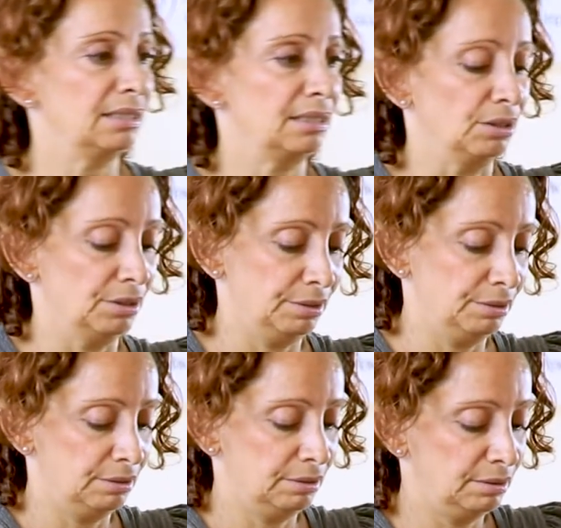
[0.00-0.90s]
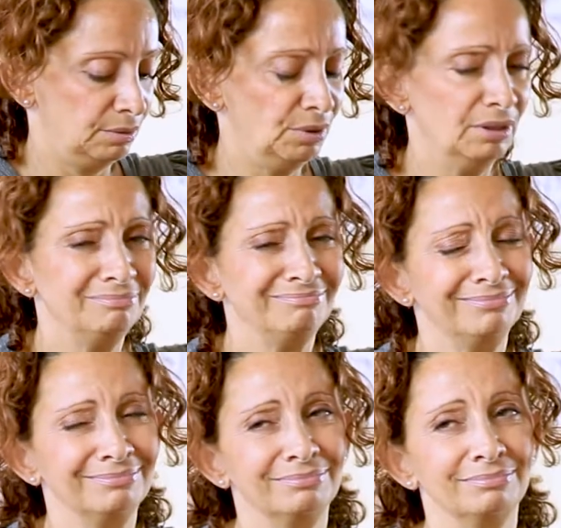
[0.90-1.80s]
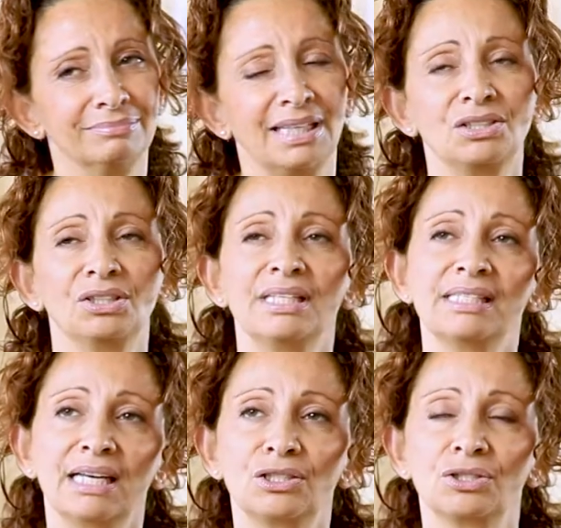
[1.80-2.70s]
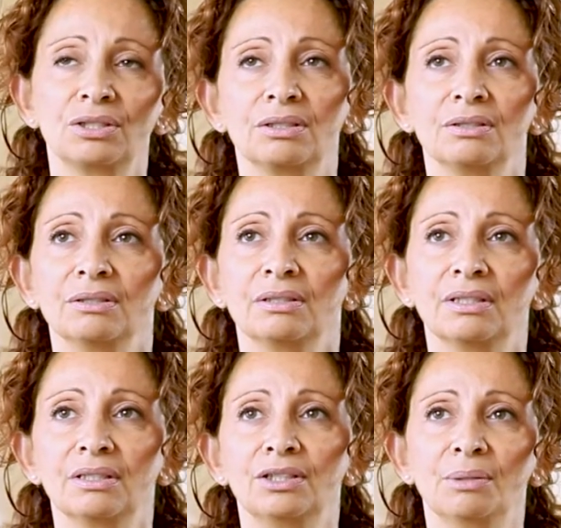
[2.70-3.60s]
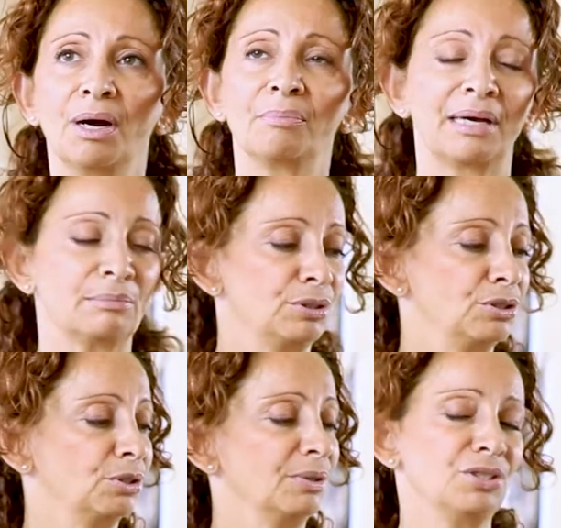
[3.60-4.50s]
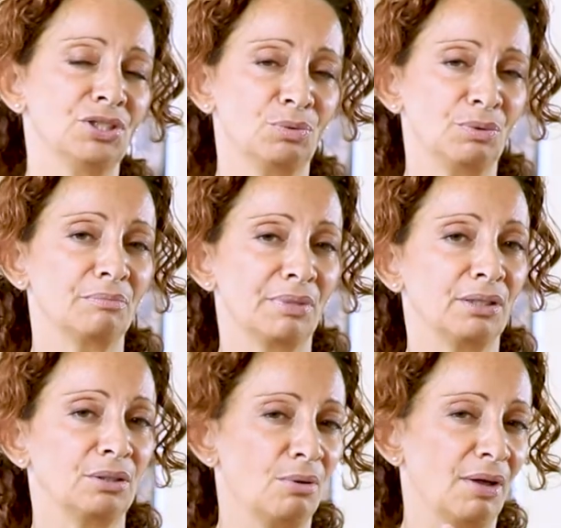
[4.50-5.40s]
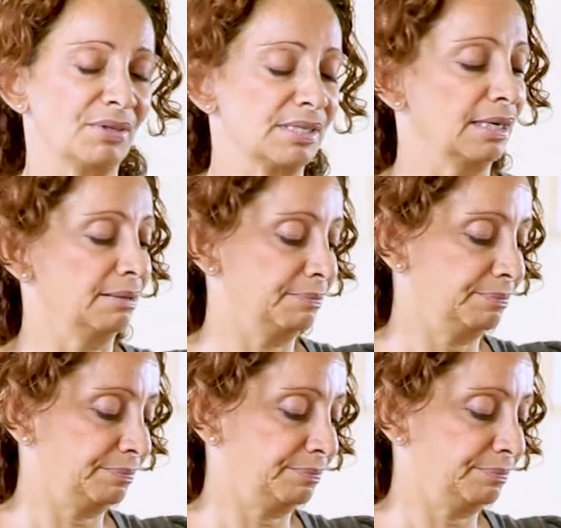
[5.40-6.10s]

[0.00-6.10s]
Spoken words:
So, well, actually, is that true? You might be able to do it, just wouldn't be quite the same.